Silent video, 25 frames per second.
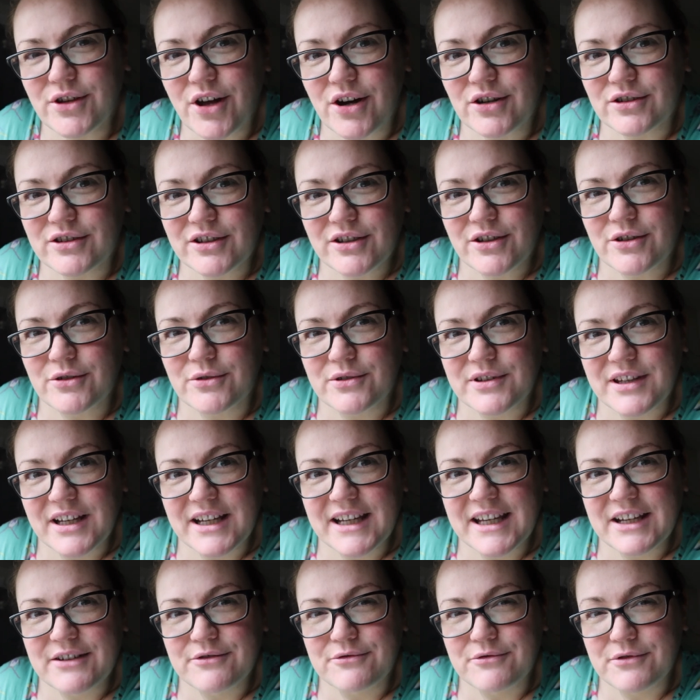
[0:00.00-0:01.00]
long ago
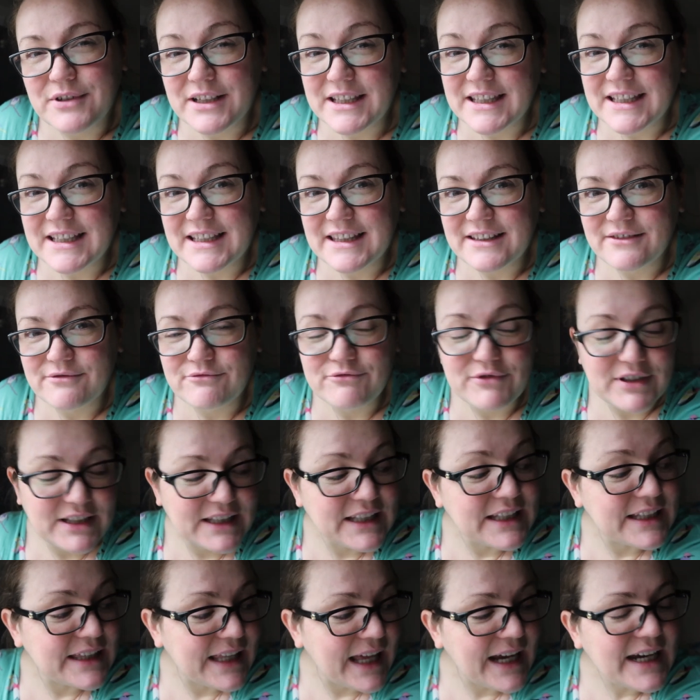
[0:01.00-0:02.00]
that he really,
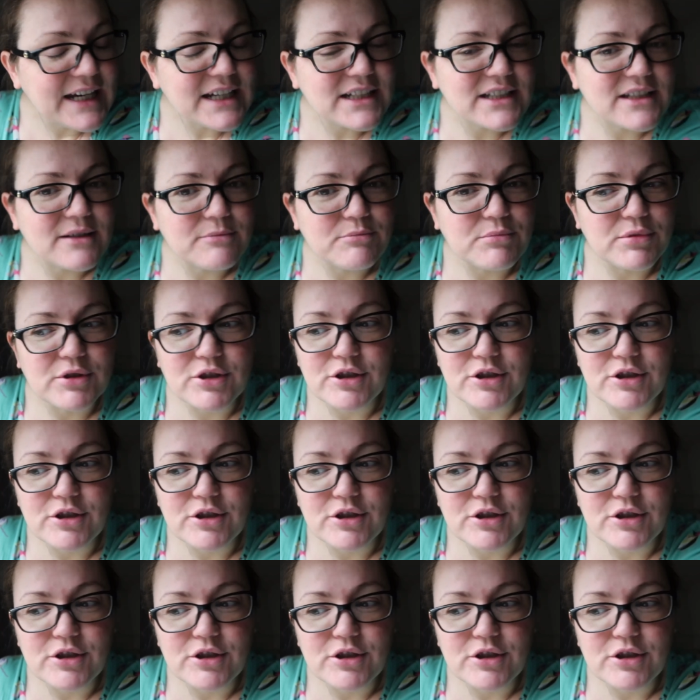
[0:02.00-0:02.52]
really liked, a